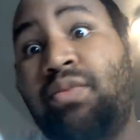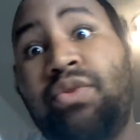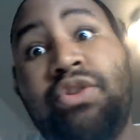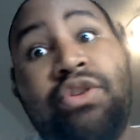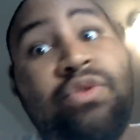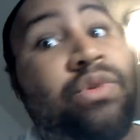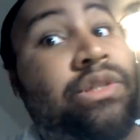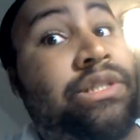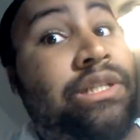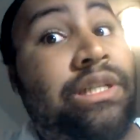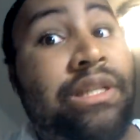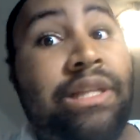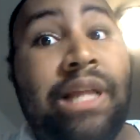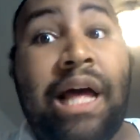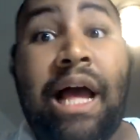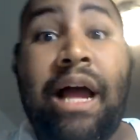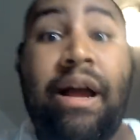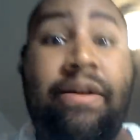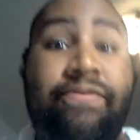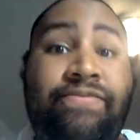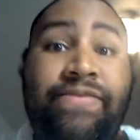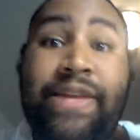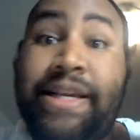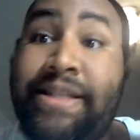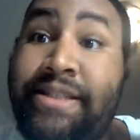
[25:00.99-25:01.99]
When you was
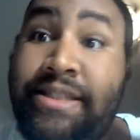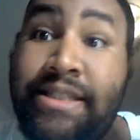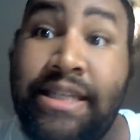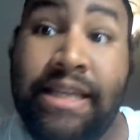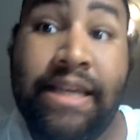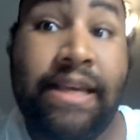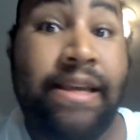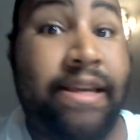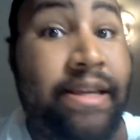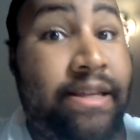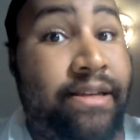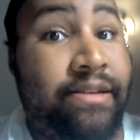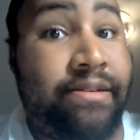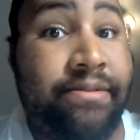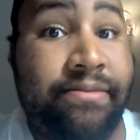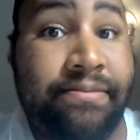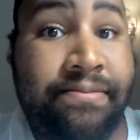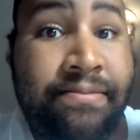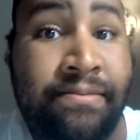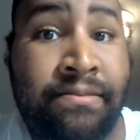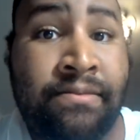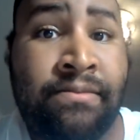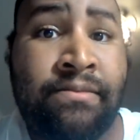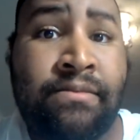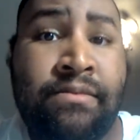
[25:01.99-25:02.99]
alive, that's it.
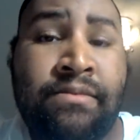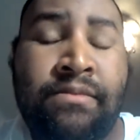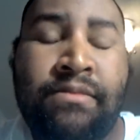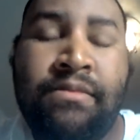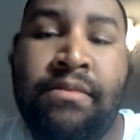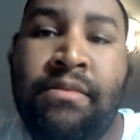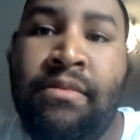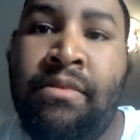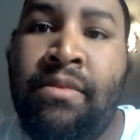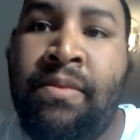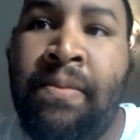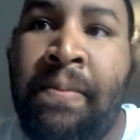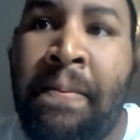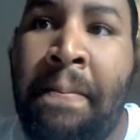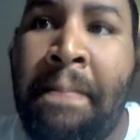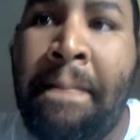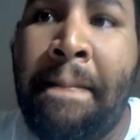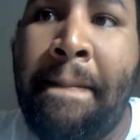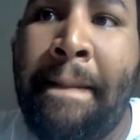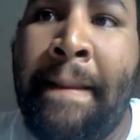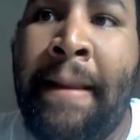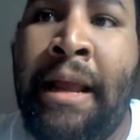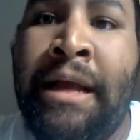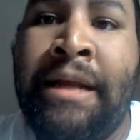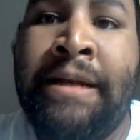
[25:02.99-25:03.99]

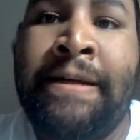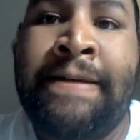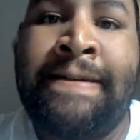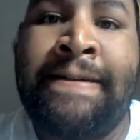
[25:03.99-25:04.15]
And